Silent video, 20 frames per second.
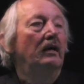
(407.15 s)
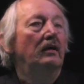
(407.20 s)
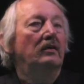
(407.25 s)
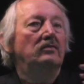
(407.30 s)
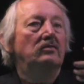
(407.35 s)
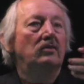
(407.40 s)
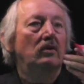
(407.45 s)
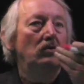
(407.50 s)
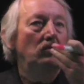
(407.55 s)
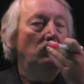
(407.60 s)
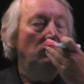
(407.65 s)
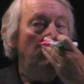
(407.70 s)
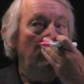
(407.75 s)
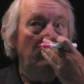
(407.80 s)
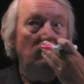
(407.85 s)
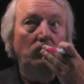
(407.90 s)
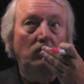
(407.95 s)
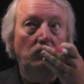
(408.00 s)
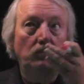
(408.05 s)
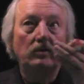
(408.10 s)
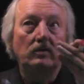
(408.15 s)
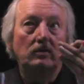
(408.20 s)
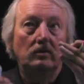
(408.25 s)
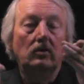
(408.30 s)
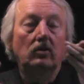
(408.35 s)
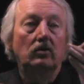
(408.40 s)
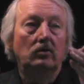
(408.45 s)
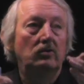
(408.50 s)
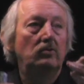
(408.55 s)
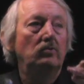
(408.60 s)
So that's what we're
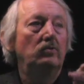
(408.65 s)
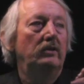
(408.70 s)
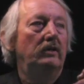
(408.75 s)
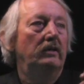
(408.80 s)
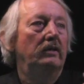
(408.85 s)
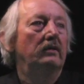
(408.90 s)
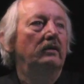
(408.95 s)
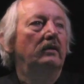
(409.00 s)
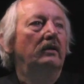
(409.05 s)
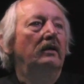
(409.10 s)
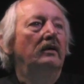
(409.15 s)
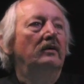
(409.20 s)
going to do here.